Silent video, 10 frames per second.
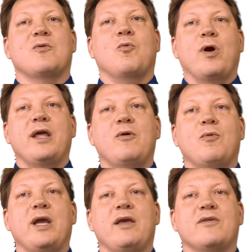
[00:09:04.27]
quite a
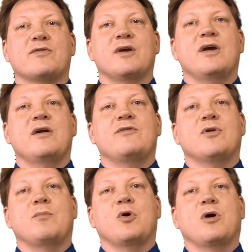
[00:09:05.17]
ways
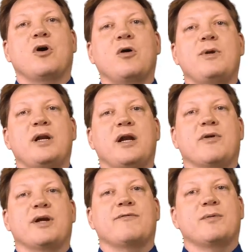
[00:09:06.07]
to a more urban
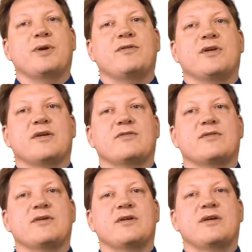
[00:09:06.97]
area for
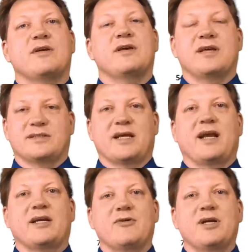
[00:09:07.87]
business. Is that
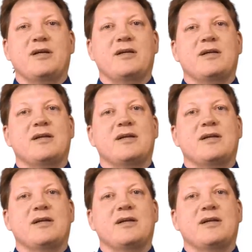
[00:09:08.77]
accurate?